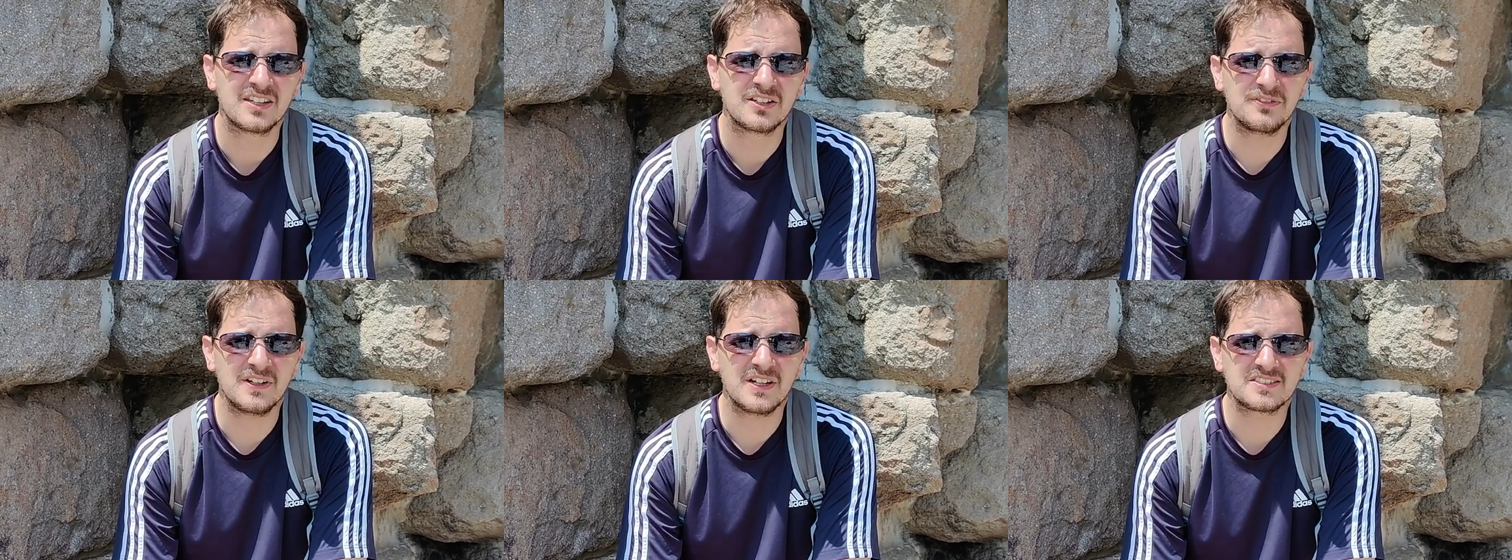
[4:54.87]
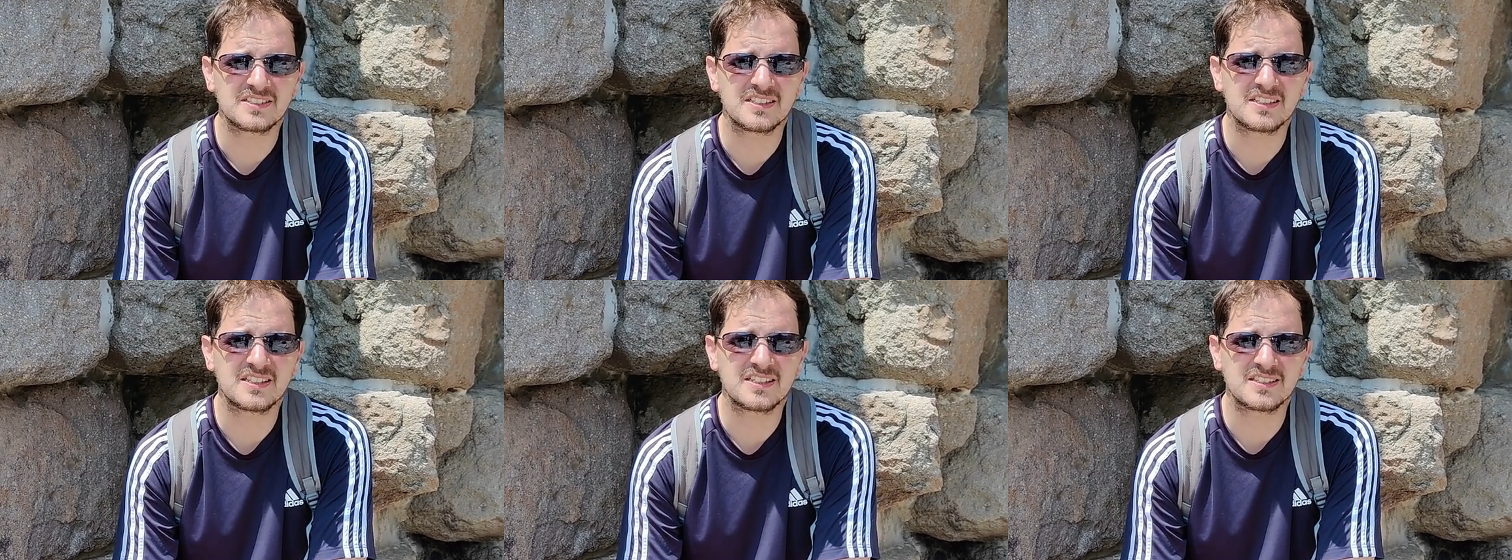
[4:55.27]
The
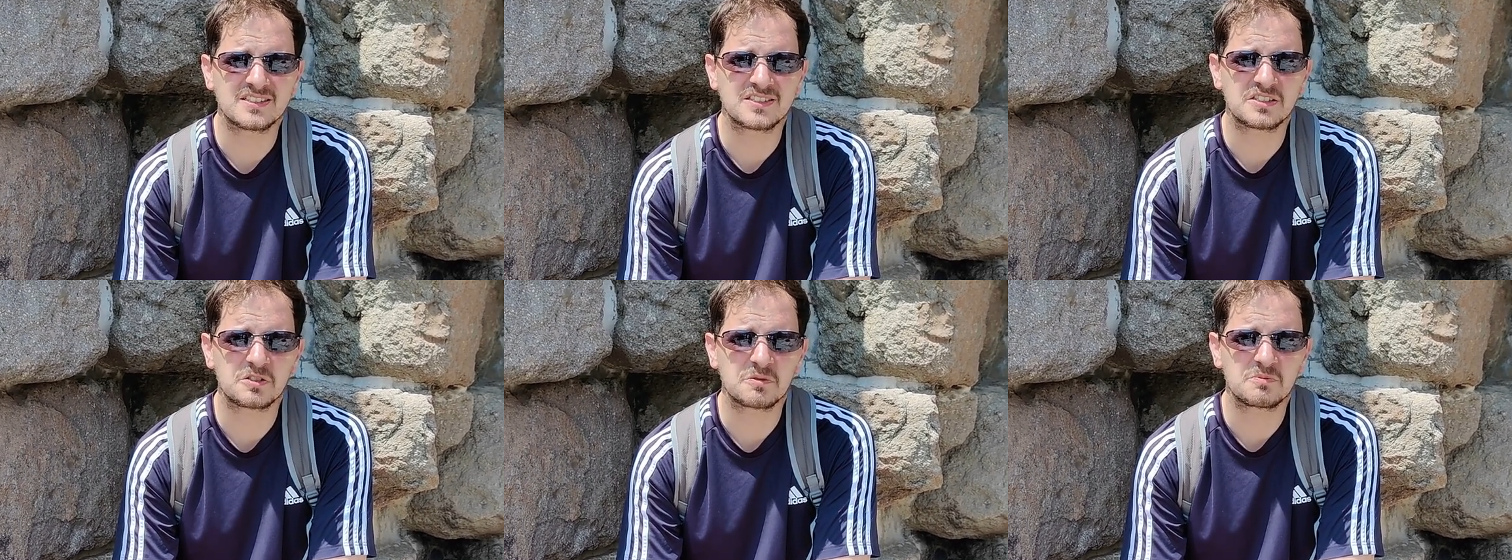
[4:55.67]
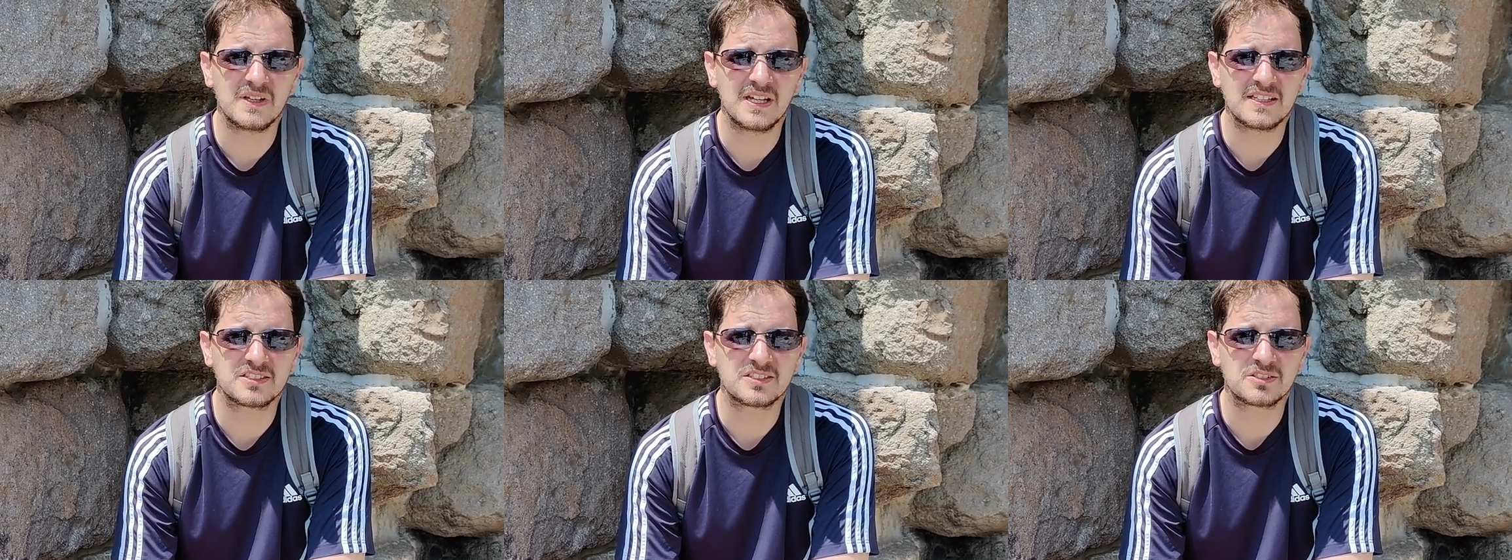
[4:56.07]
first is
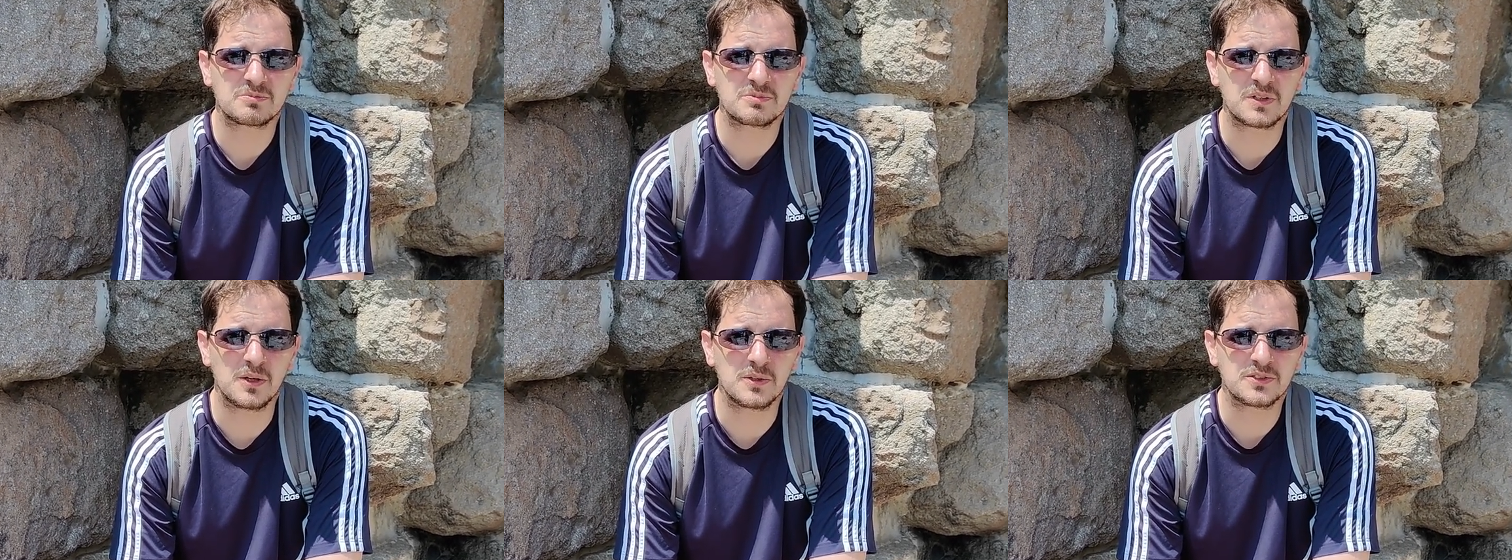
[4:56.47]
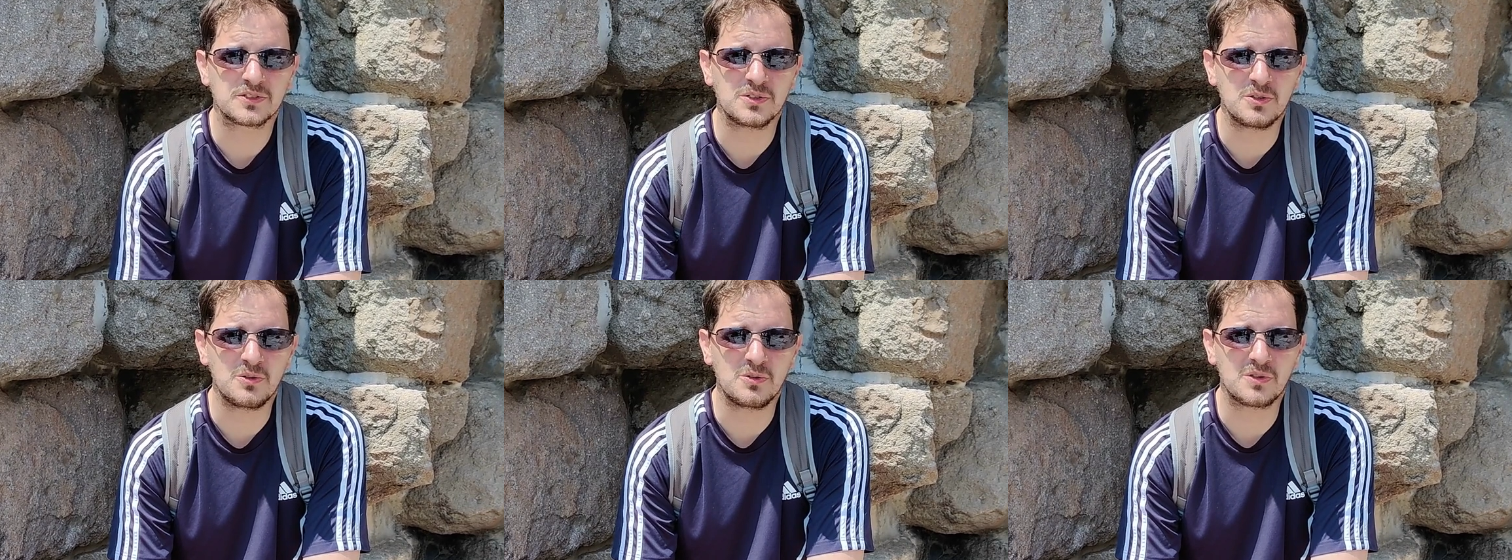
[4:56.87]
it's
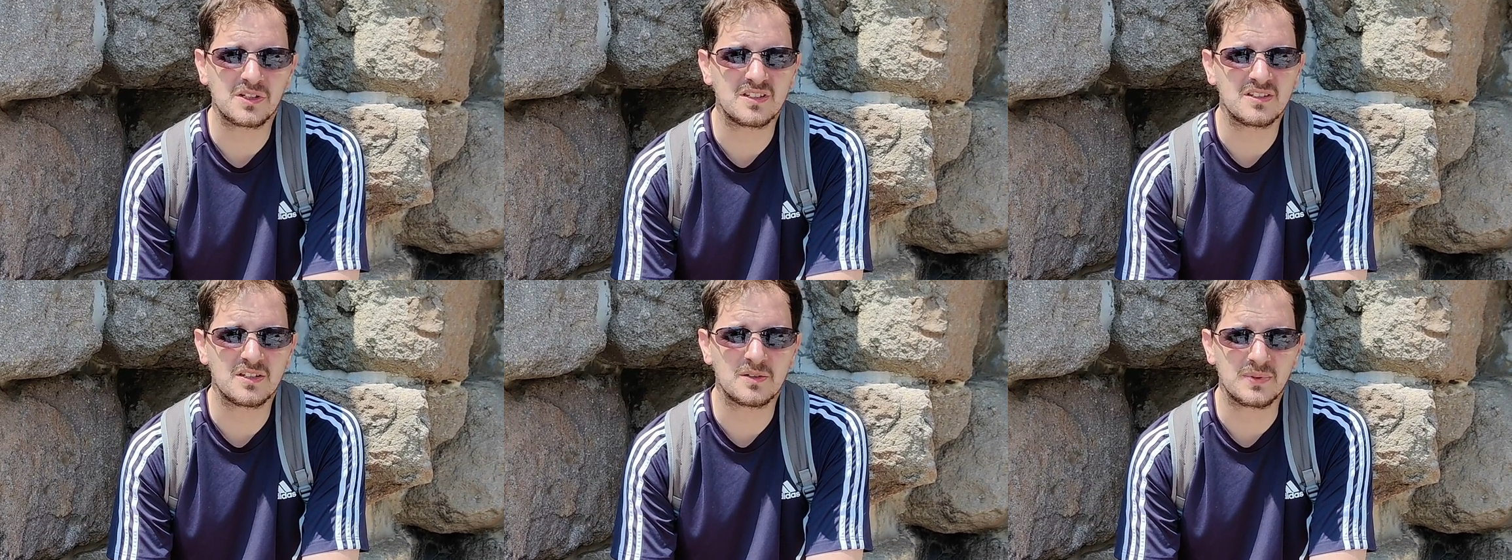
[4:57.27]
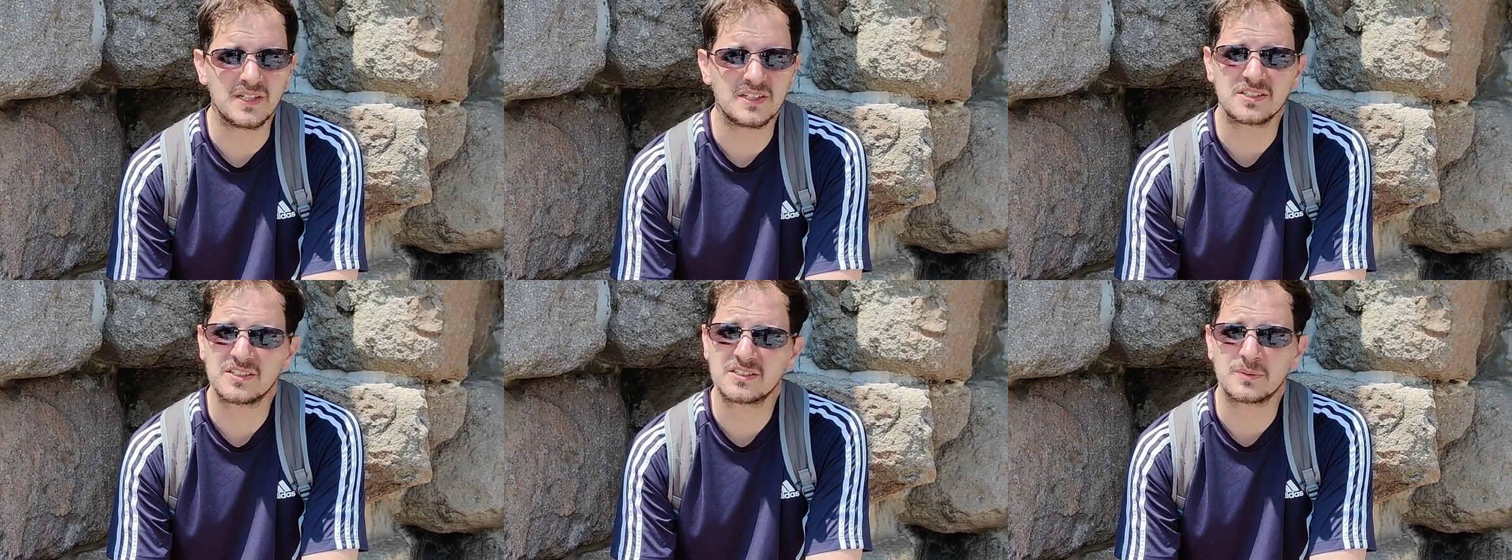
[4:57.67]
coastal and the
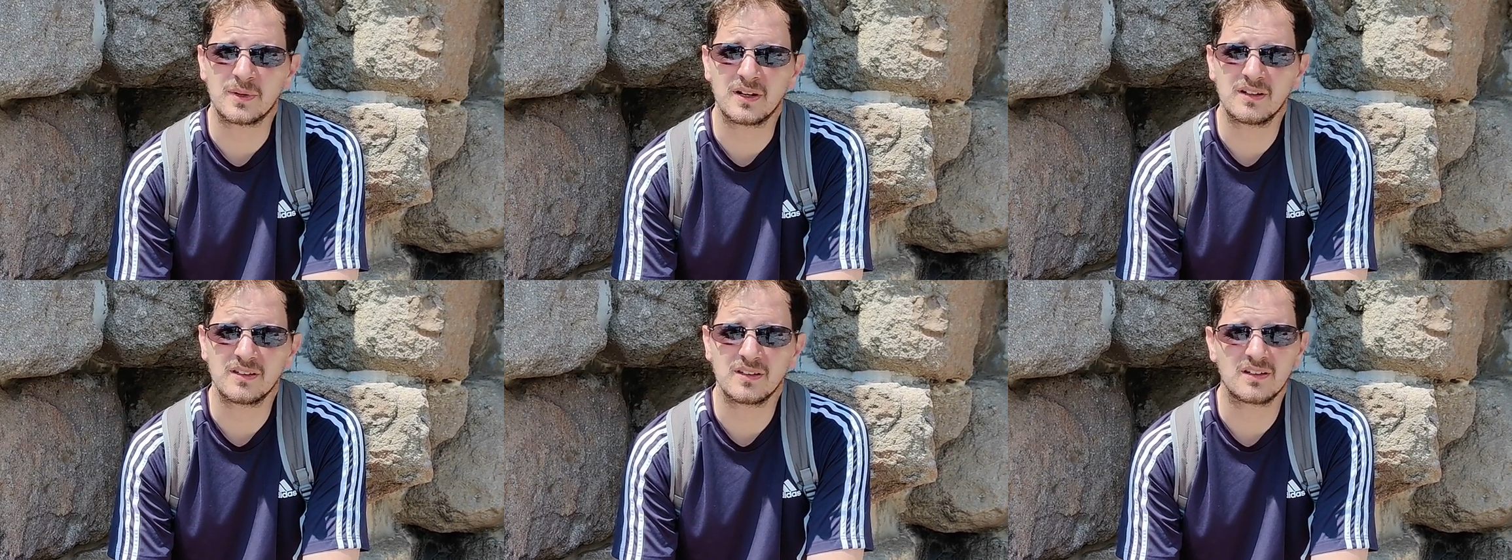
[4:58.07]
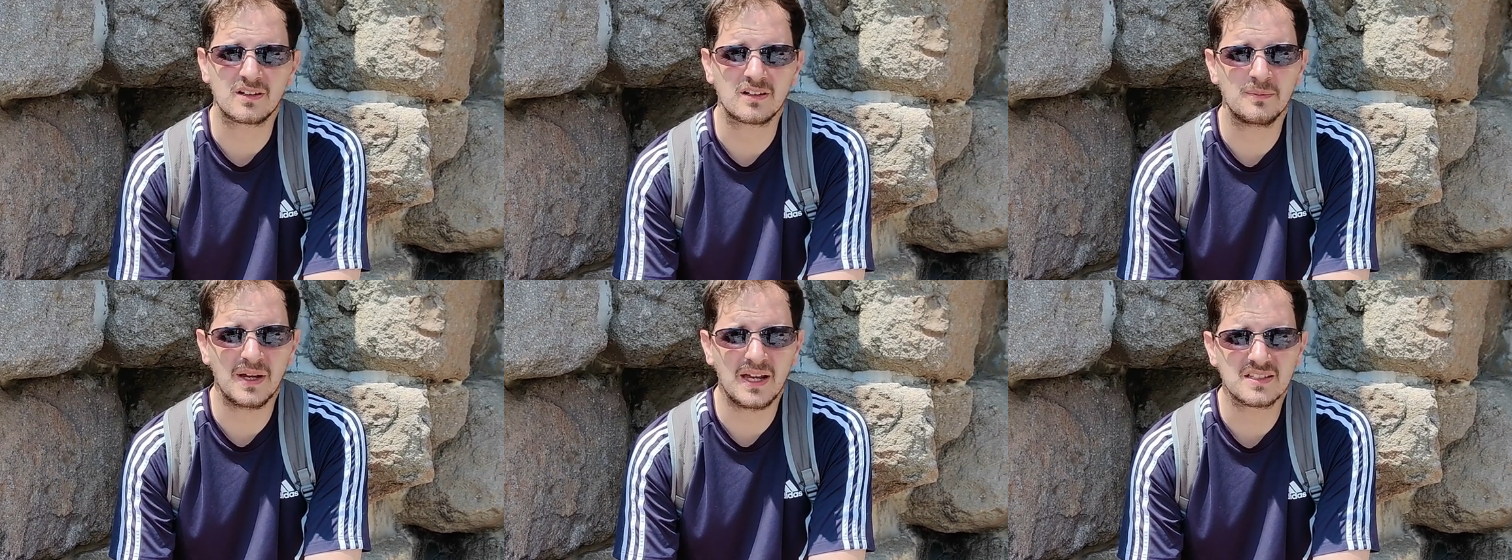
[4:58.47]
beaches apparently
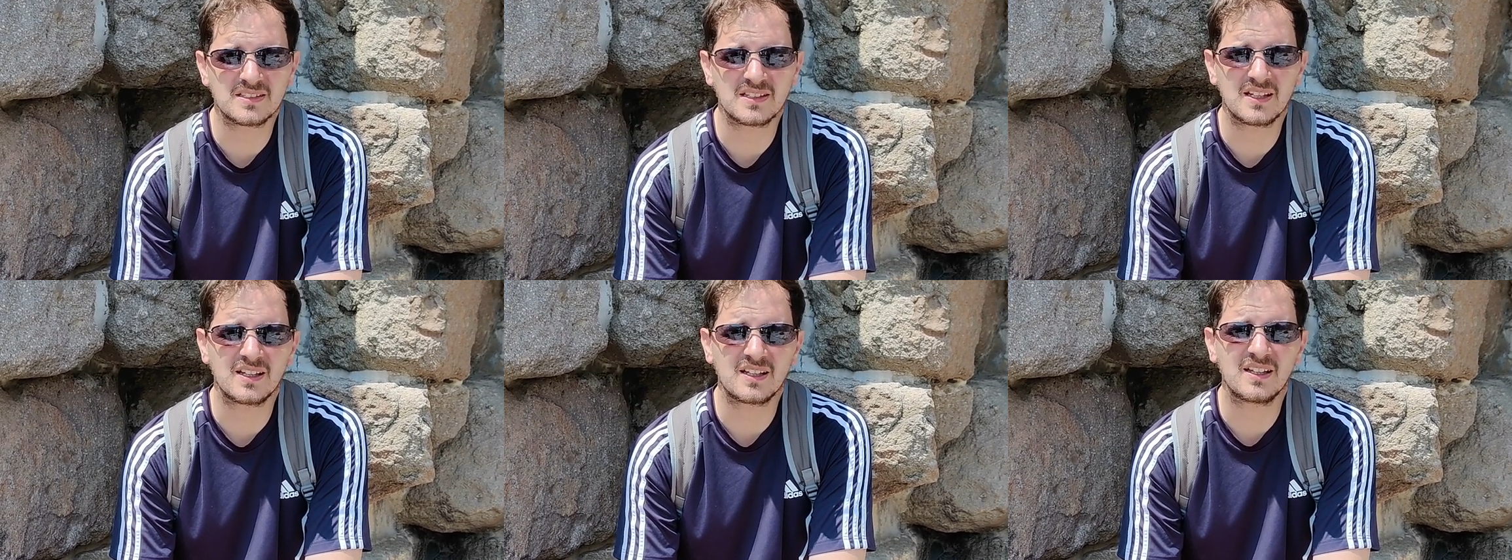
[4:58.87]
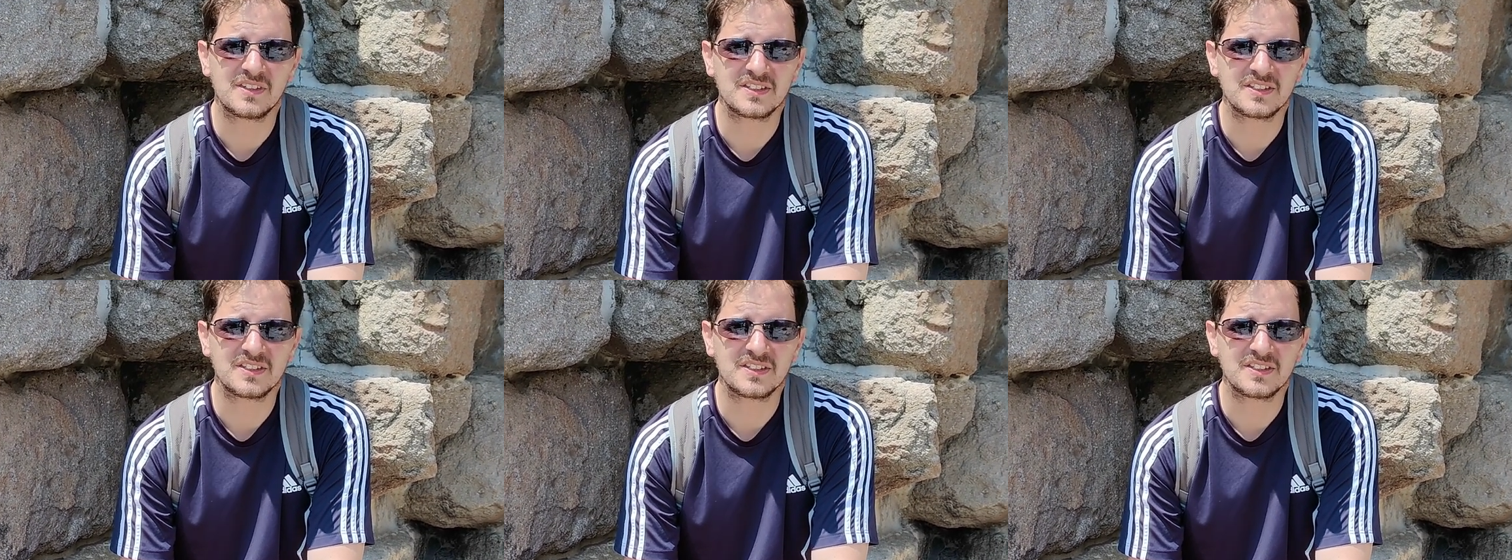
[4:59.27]
are amazing.